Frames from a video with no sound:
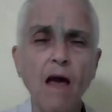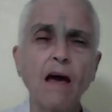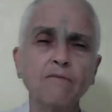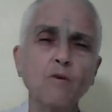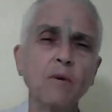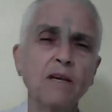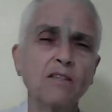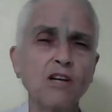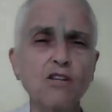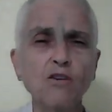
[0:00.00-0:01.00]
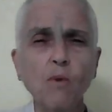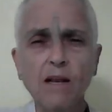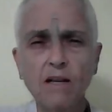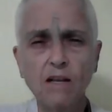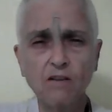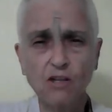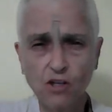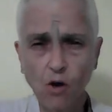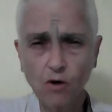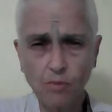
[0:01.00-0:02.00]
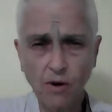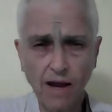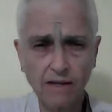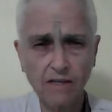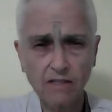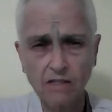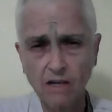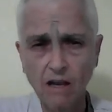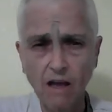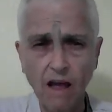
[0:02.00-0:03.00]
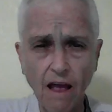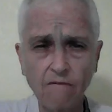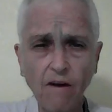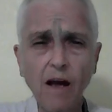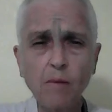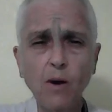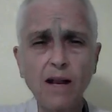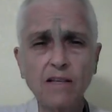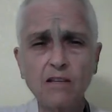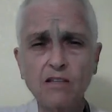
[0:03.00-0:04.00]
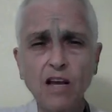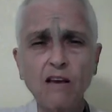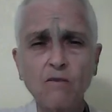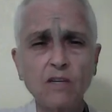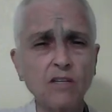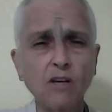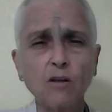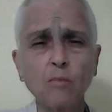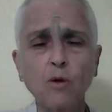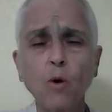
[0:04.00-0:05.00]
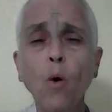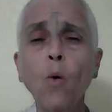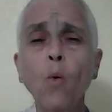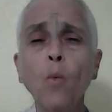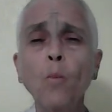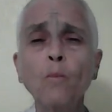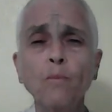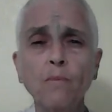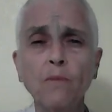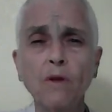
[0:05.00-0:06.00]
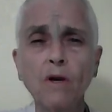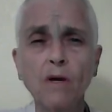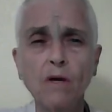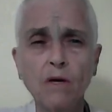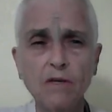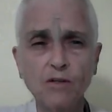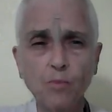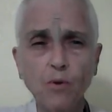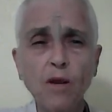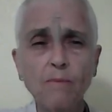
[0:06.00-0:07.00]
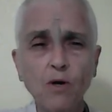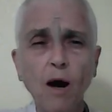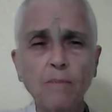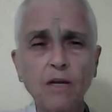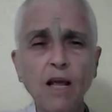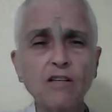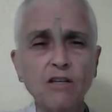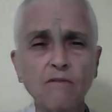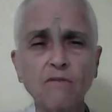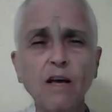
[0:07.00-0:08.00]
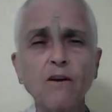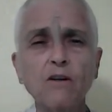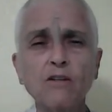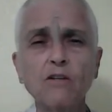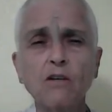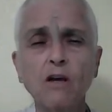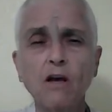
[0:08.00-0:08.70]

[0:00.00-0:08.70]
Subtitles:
After being situated in this yoga practice and vibrating the sacred syllable Om, the supreme combination of letters,